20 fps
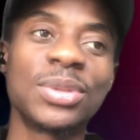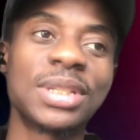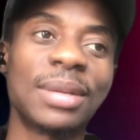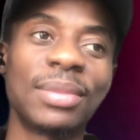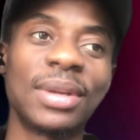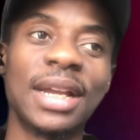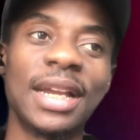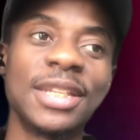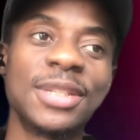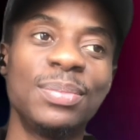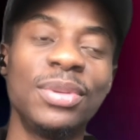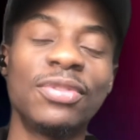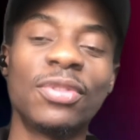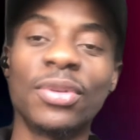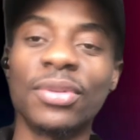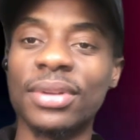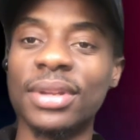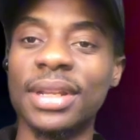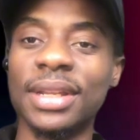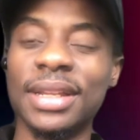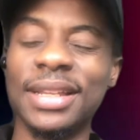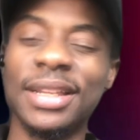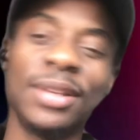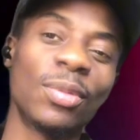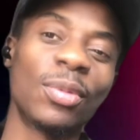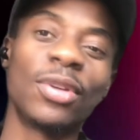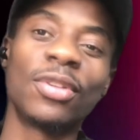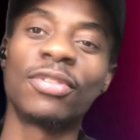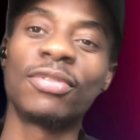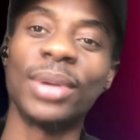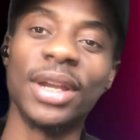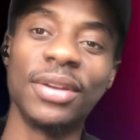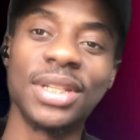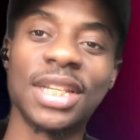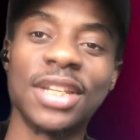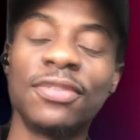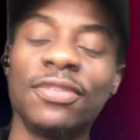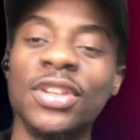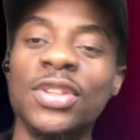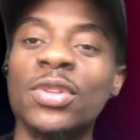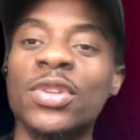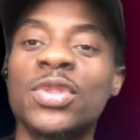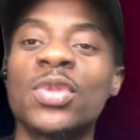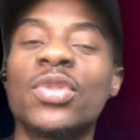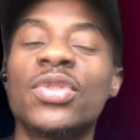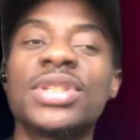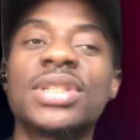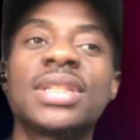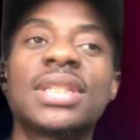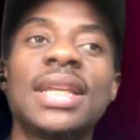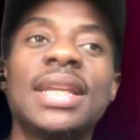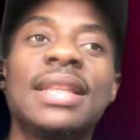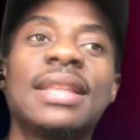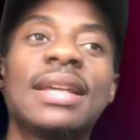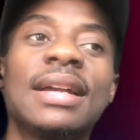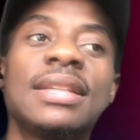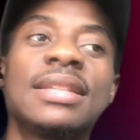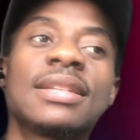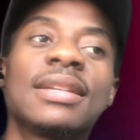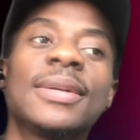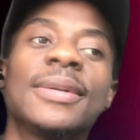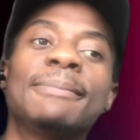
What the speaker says: to some guys before in one of my recent videos who was saying that